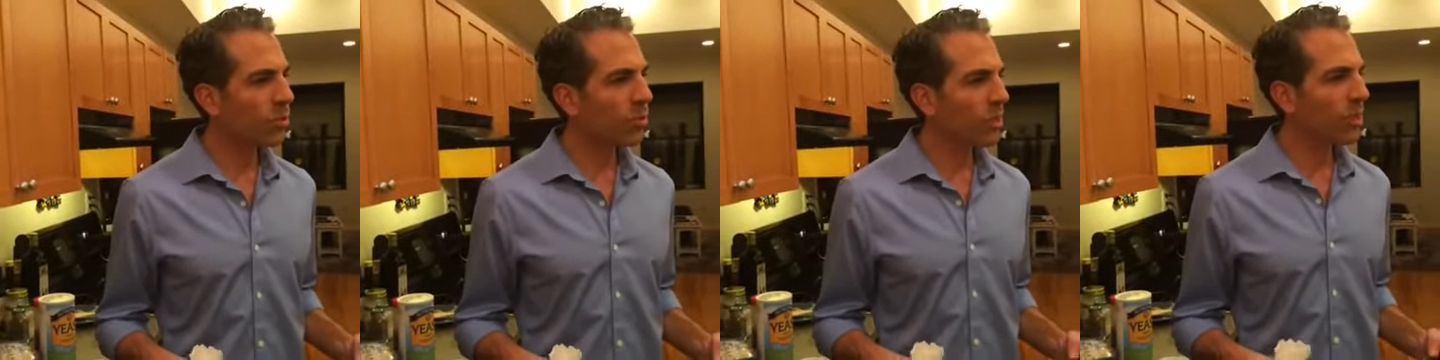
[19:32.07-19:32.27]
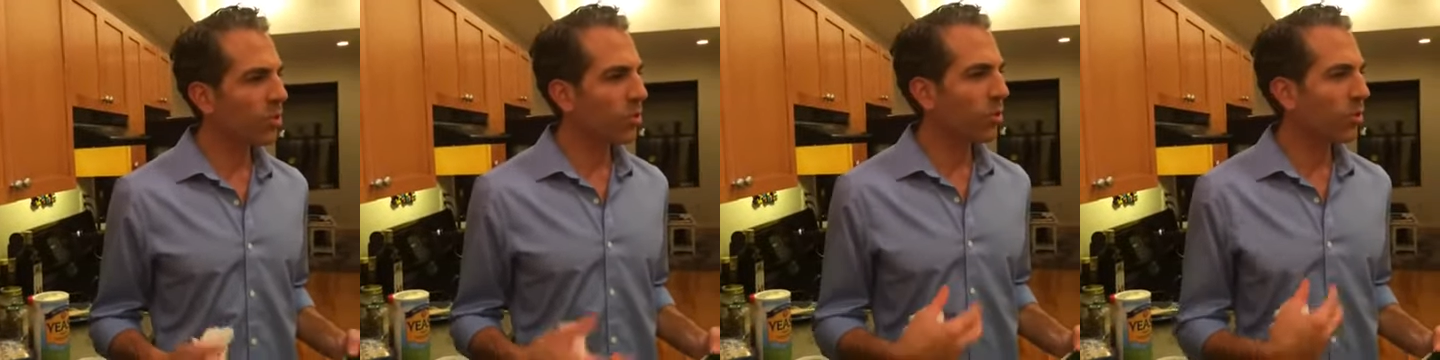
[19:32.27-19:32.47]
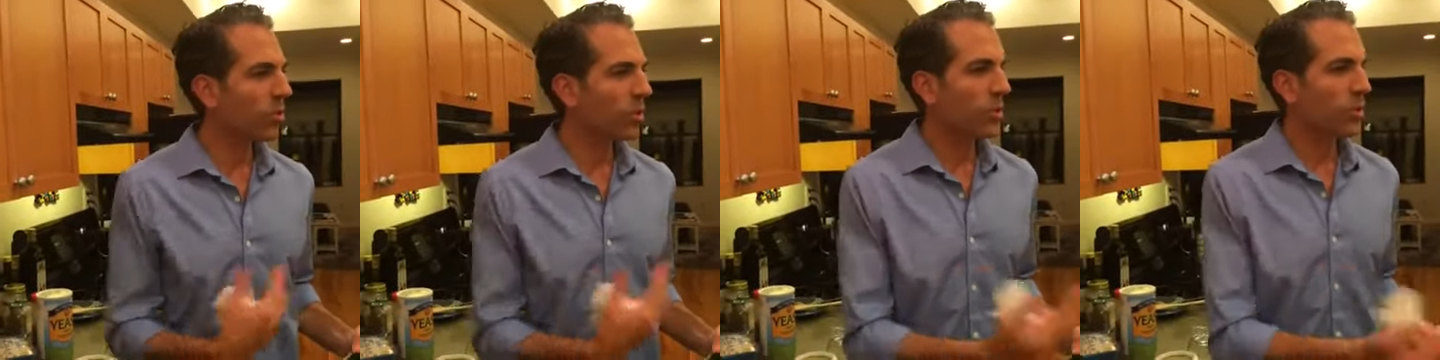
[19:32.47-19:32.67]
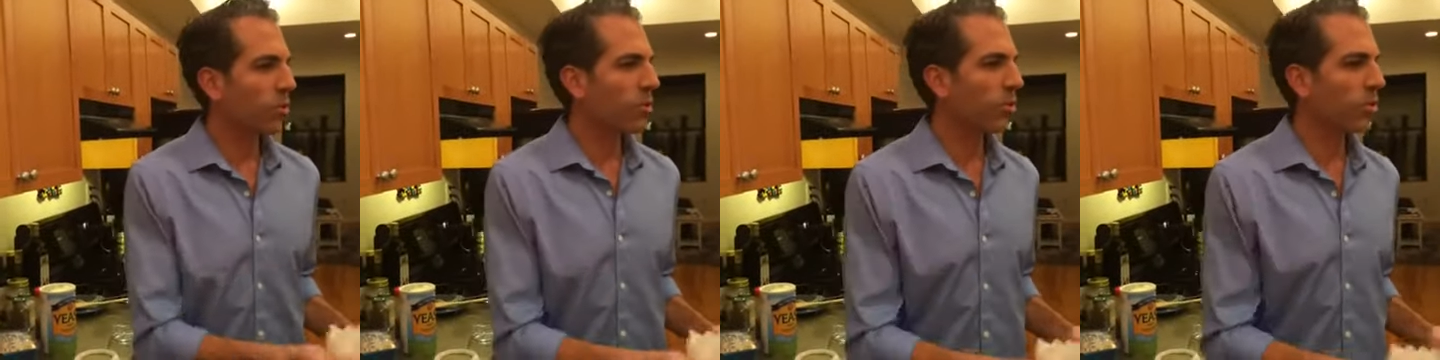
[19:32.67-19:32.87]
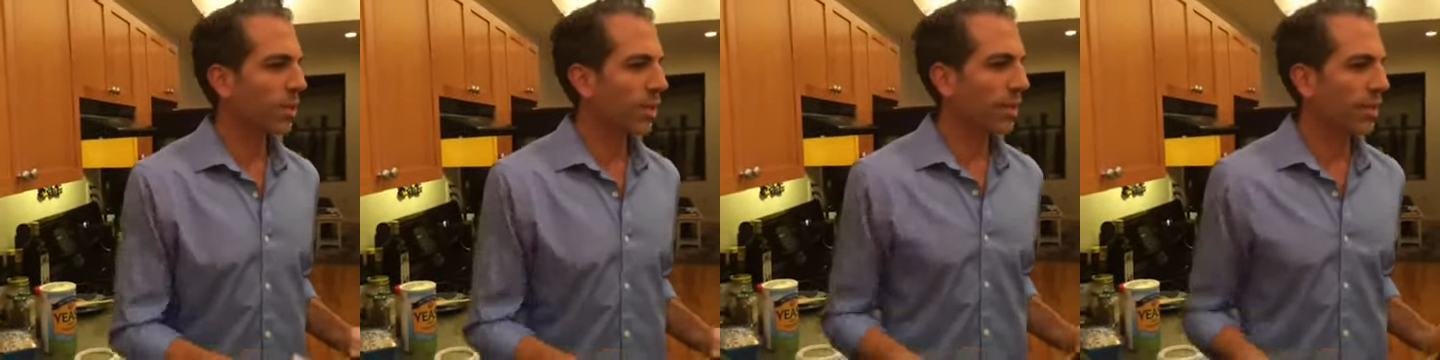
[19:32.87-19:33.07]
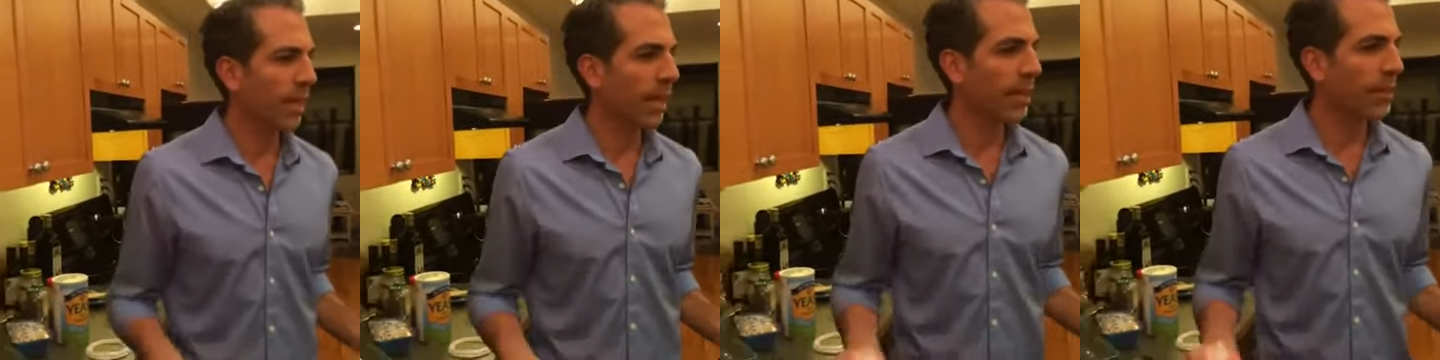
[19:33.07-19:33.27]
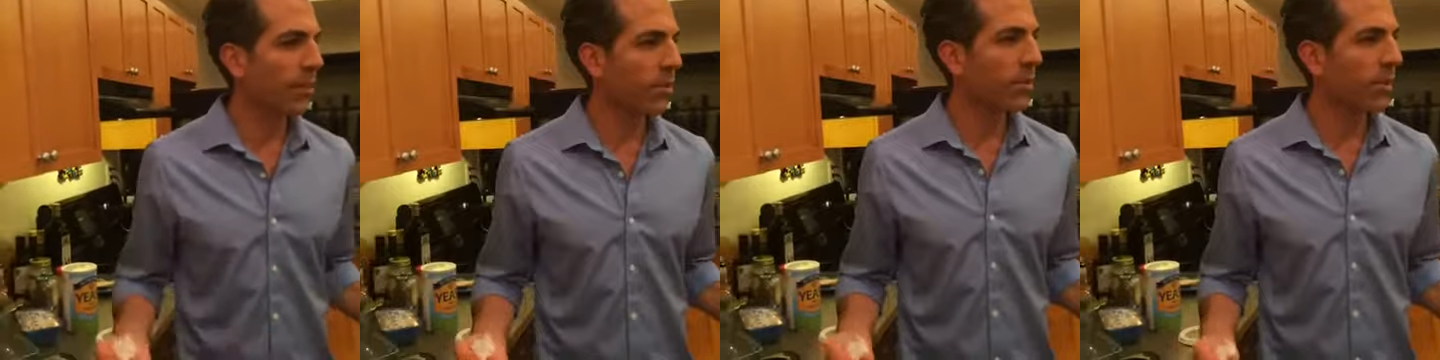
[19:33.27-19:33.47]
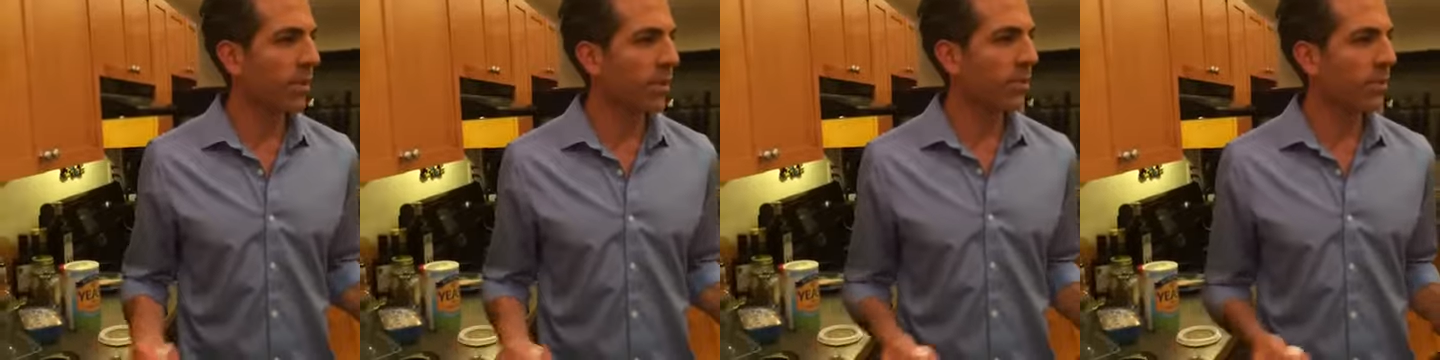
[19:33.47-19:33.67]
what your
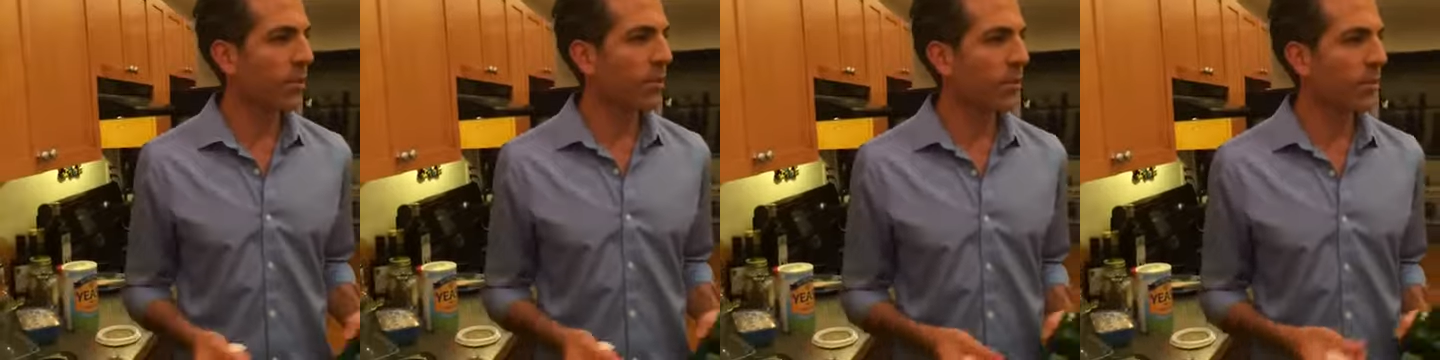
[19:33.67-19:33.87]
desire is. So